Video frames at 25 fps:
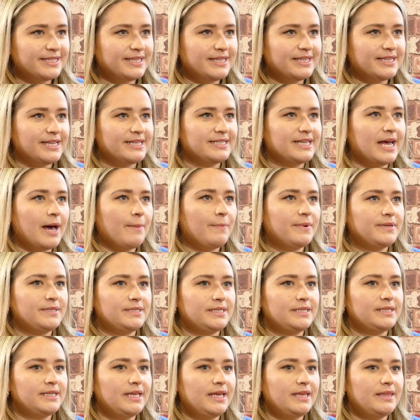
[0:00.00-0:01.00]
that that's happened
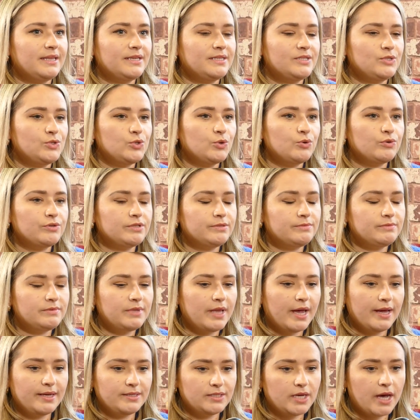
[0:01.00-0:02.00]
in this short
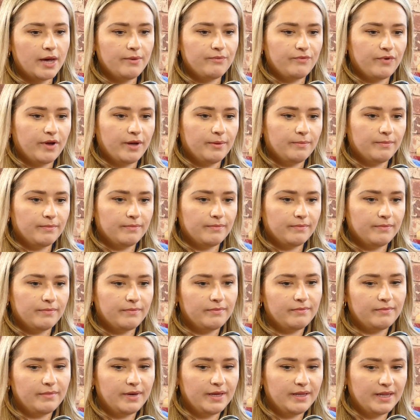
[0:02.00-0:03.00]
like time frame
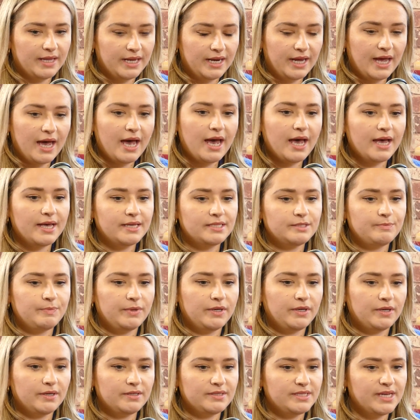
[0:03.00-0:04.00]
that it has,
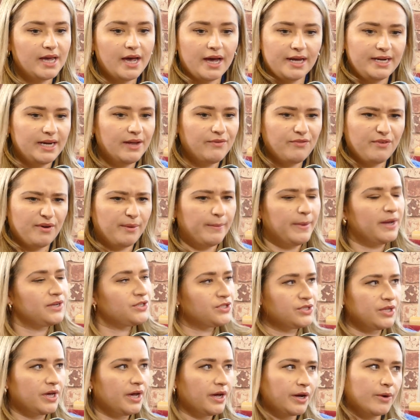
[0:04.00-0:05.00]
because I never
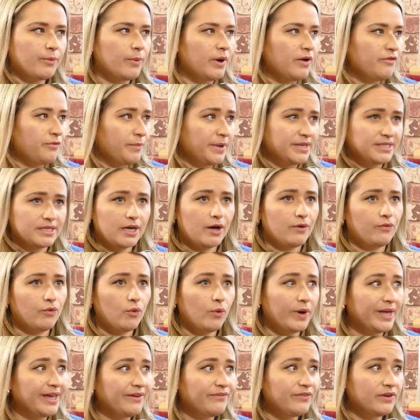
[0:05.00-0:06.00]
imagined that I could work for myself
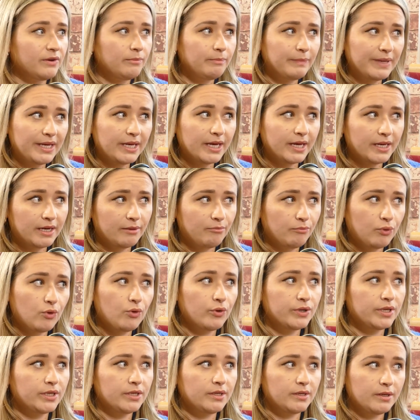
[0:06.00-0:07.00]
or even be an
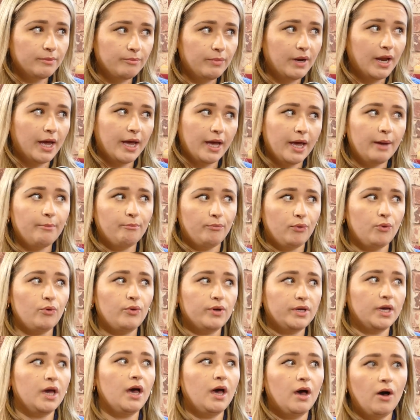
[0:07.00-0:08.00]
employer
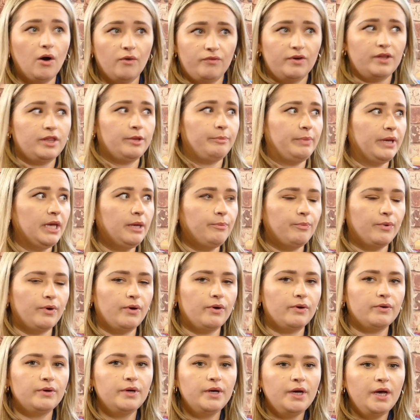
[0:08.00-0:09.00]
of other
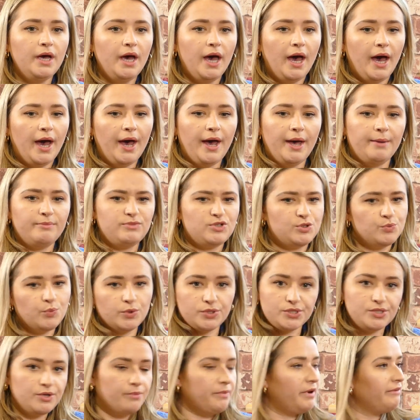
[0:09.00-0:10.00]
people. It
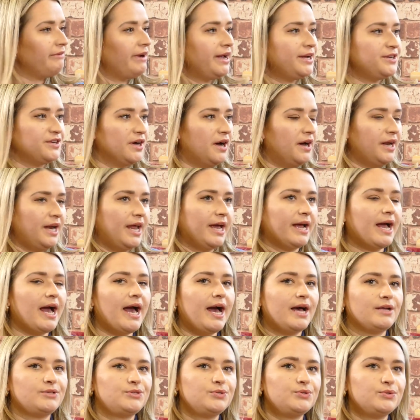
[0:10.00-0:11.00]
wasn't on my radar like
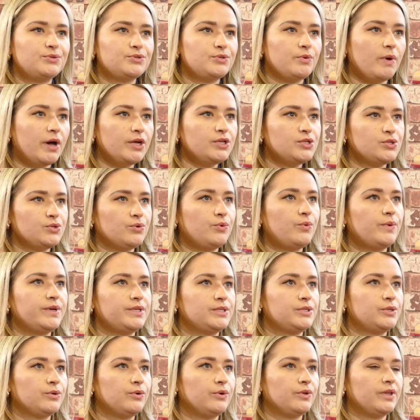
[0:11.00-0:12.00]
at all. So I just
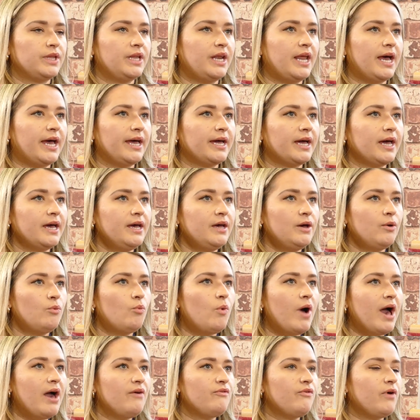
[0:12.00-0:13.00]
always thought that like
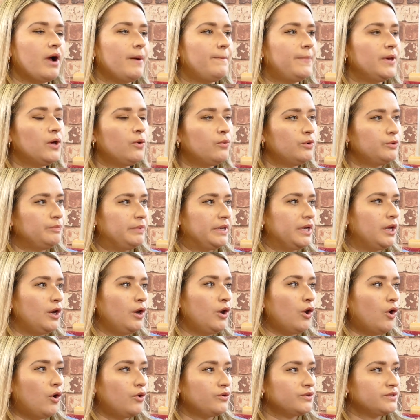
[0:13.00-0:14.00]
whatever I built would be
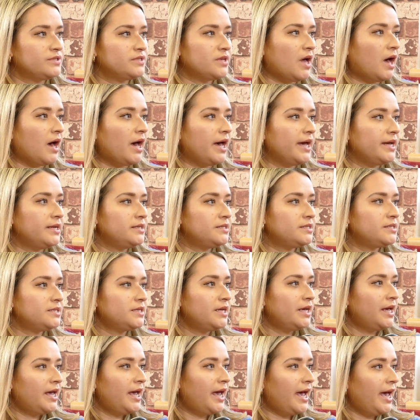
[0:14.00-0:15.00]
alongside
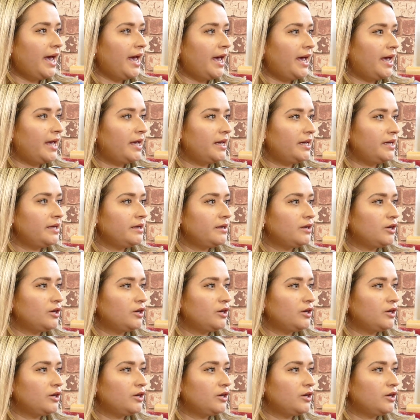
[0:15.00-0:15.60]
a